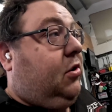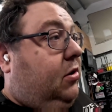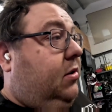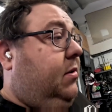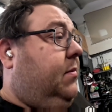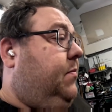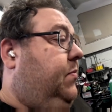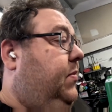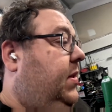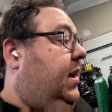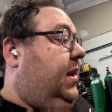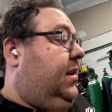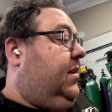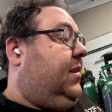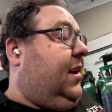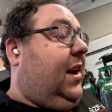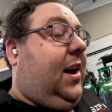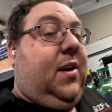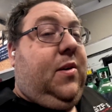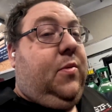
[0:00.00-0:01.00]
done
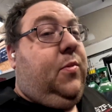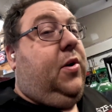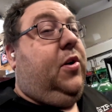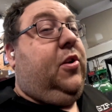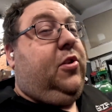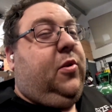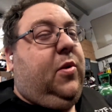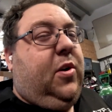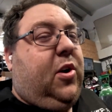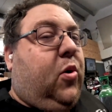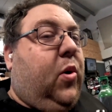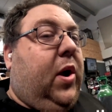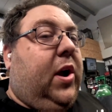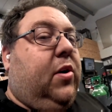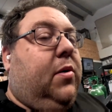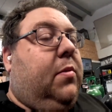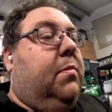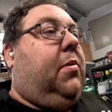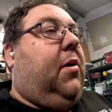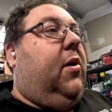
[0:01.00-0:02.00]
is that we're going to do a
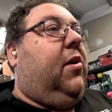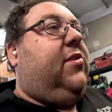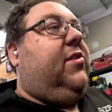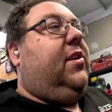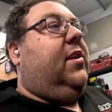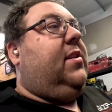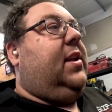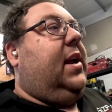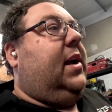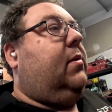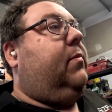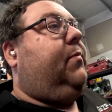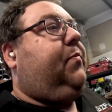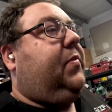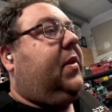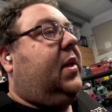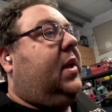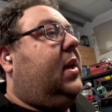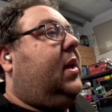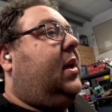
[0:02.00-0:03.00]
quick unboxing now.
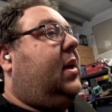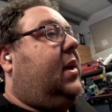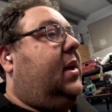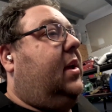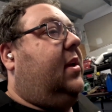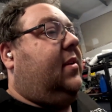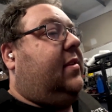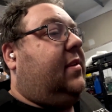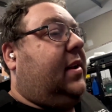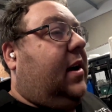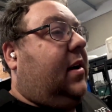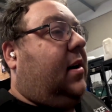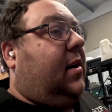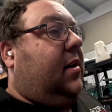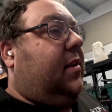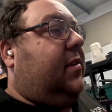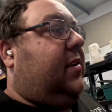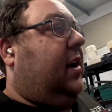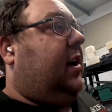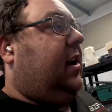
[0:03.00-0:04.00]
Is that
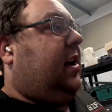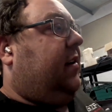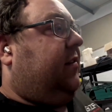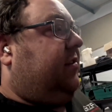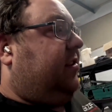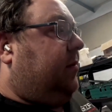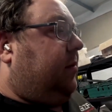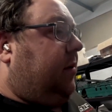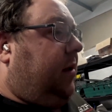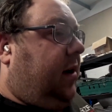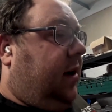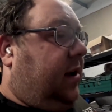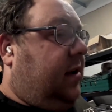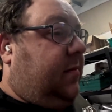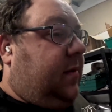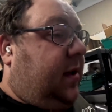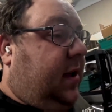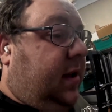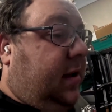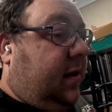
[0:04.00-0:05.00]
Artec have
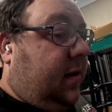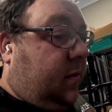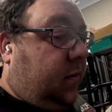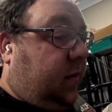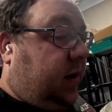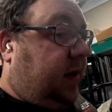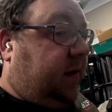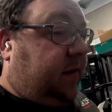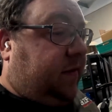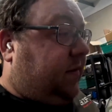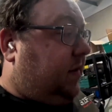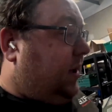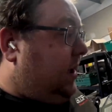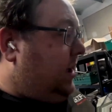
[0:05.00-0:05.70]
supplied me with